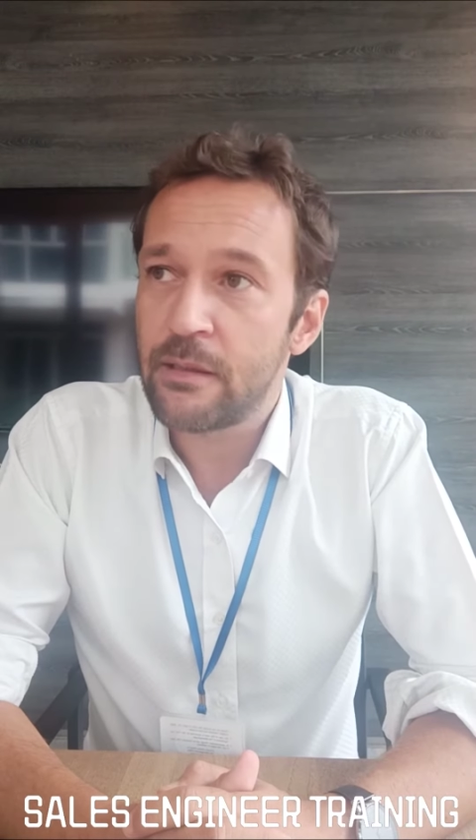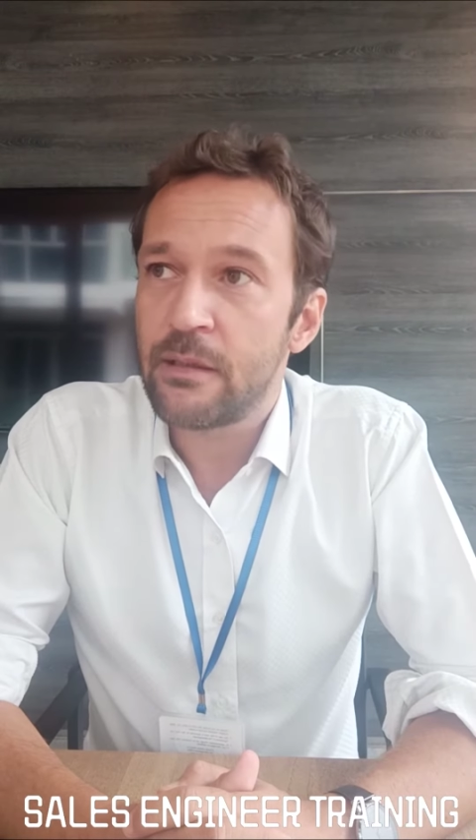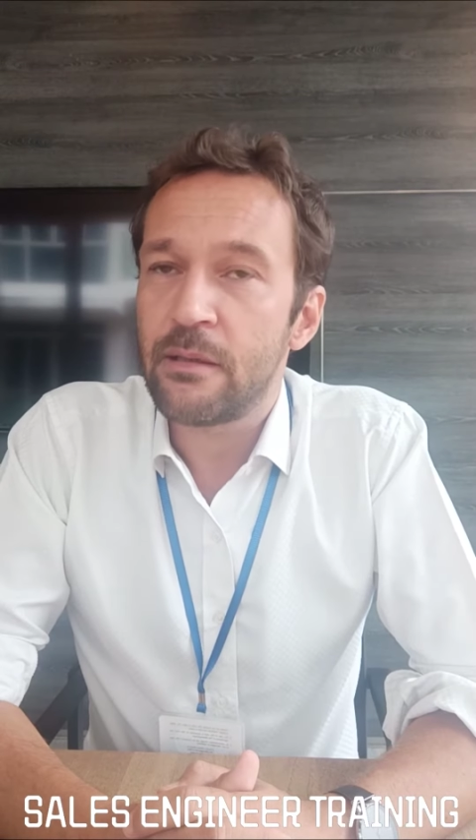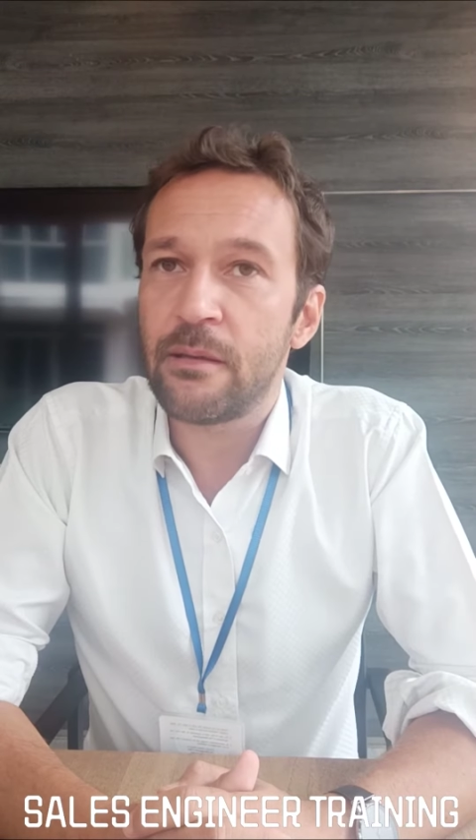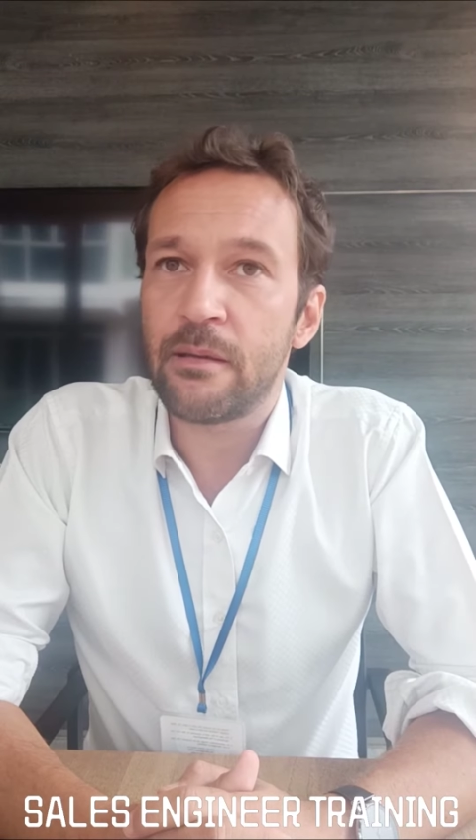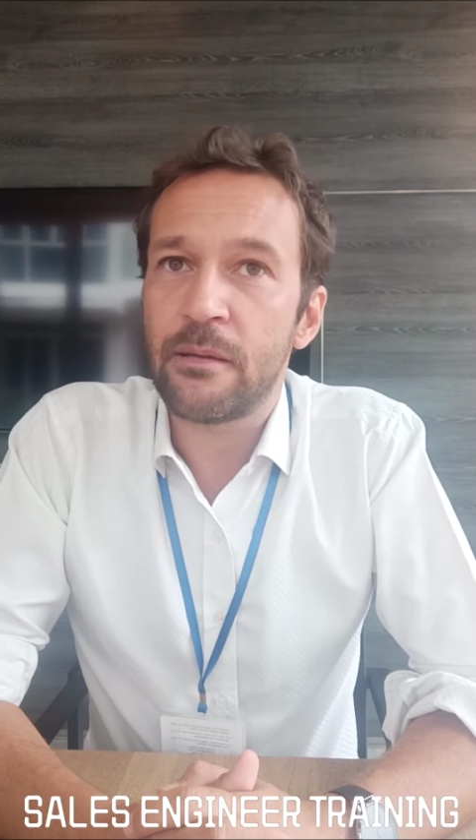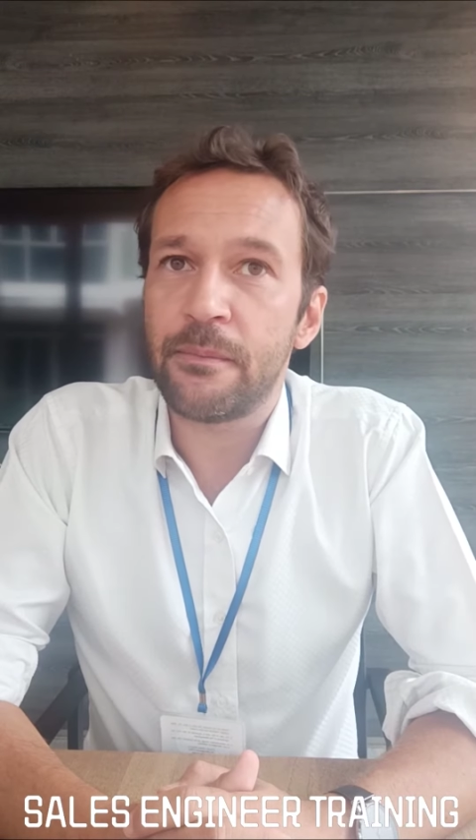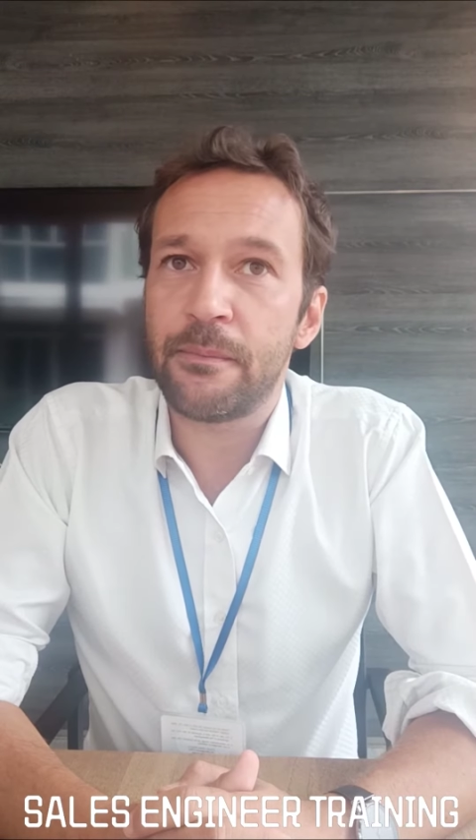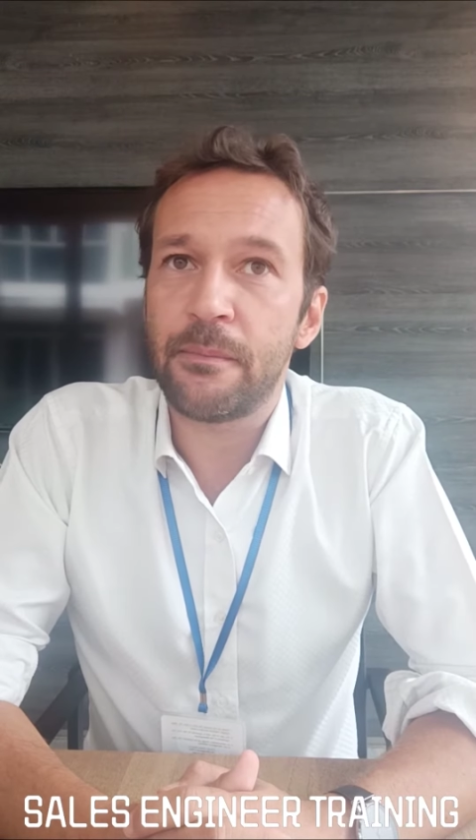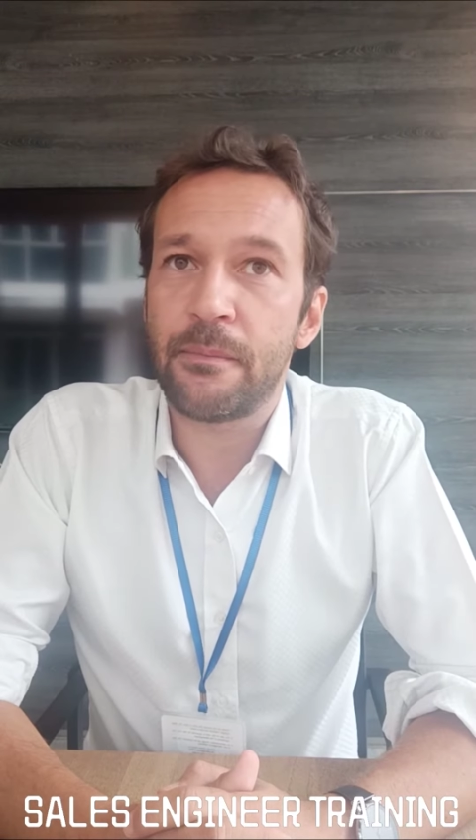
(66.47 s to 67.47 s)

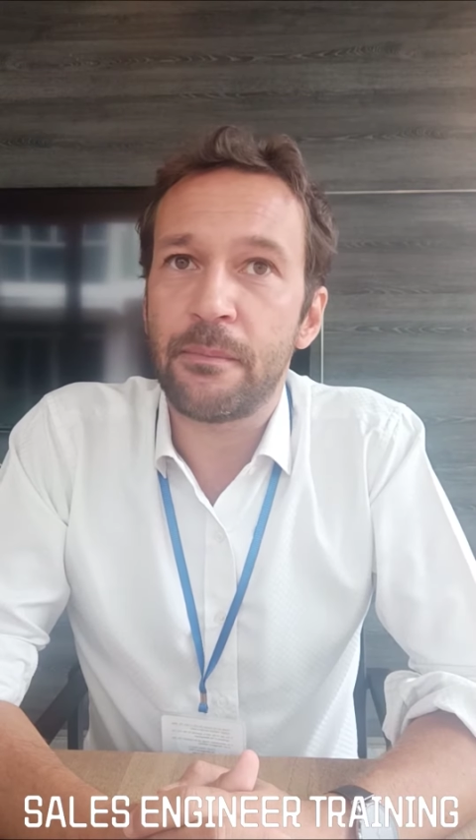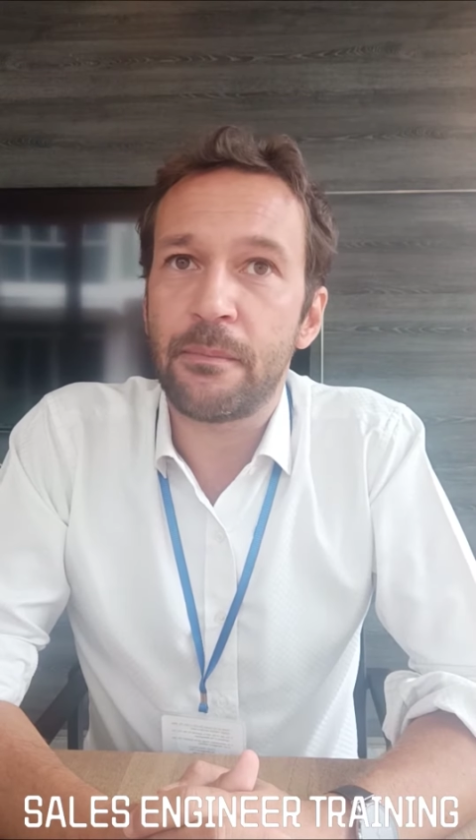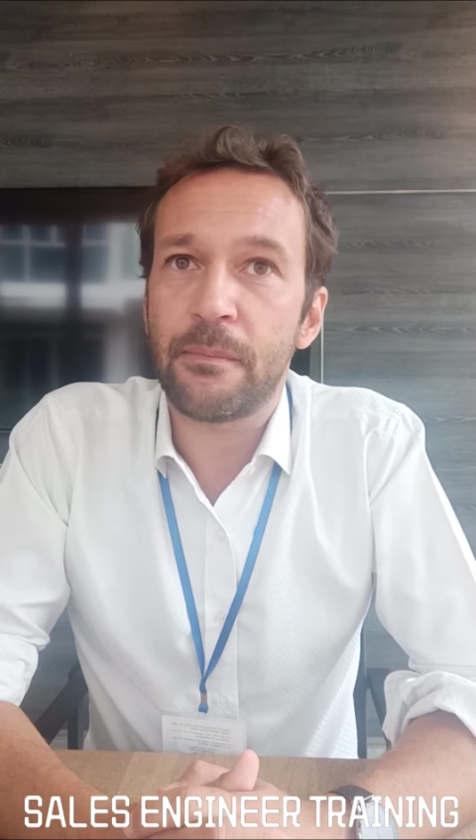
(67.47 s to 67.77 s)
um,